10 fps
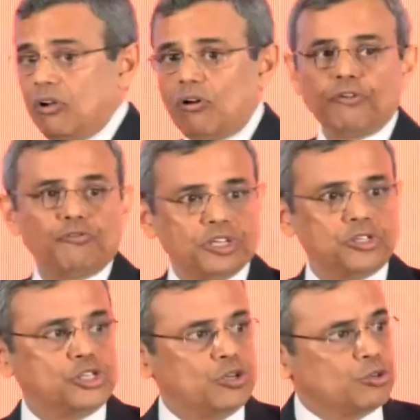a lot of
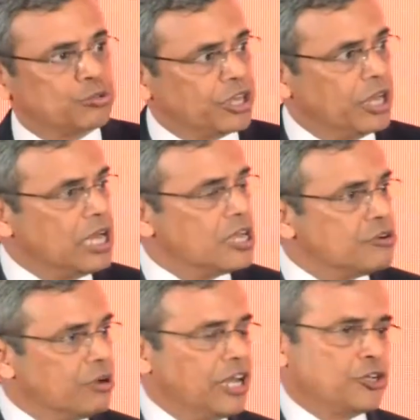it is due to the
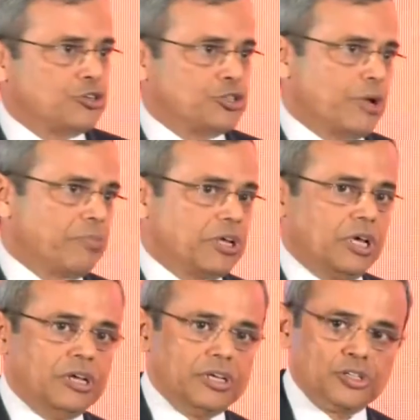relationship
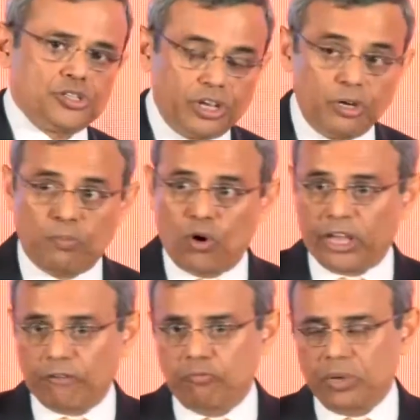that India and
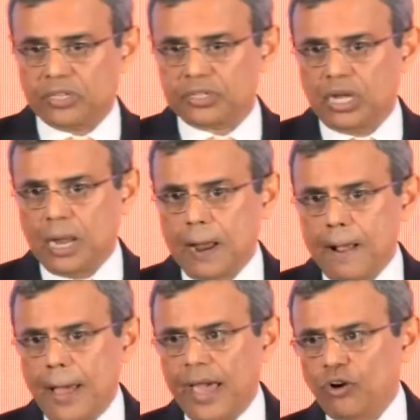Singapore have built.
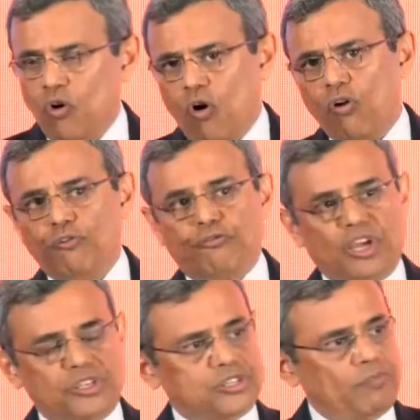And all
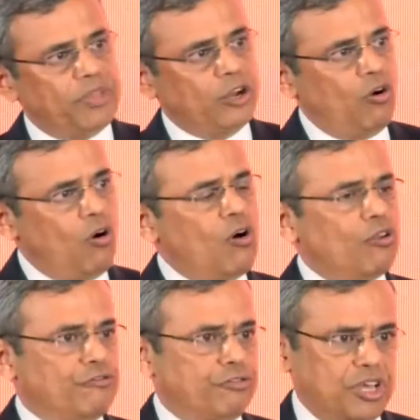
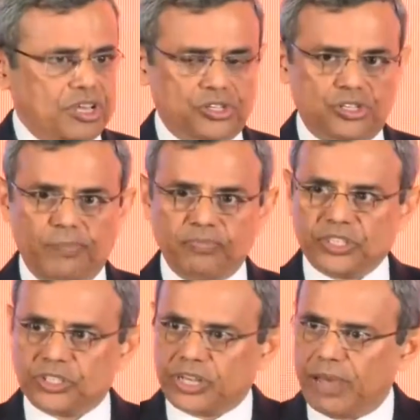of this
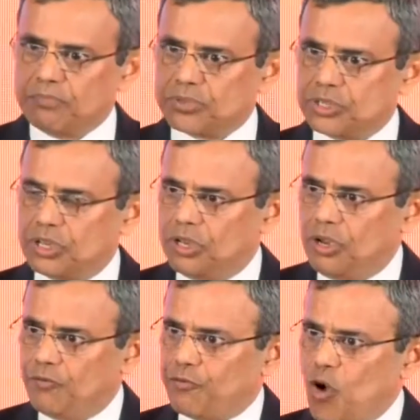stems
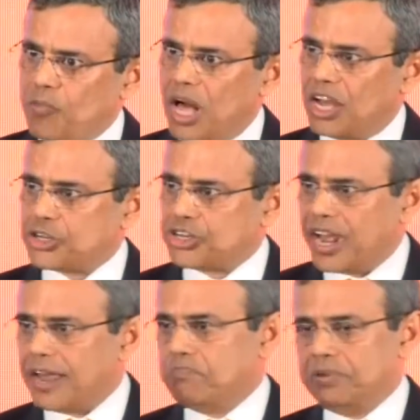from our
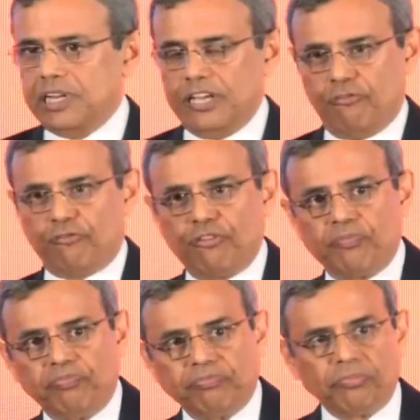shared
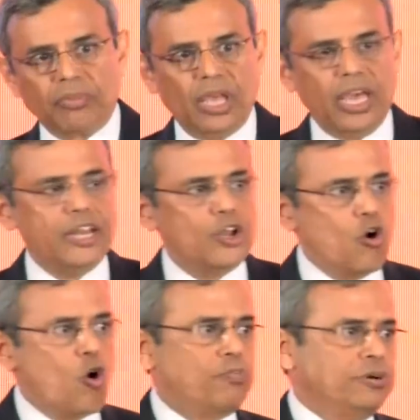belief
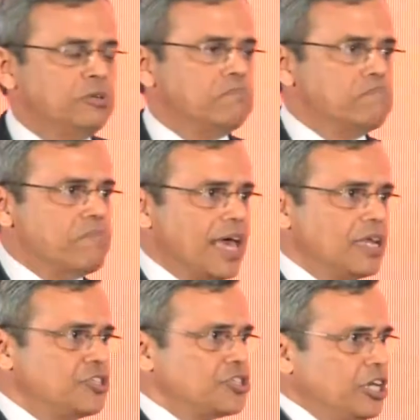in an open,
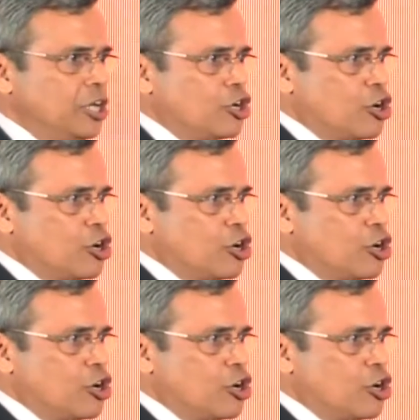balanced,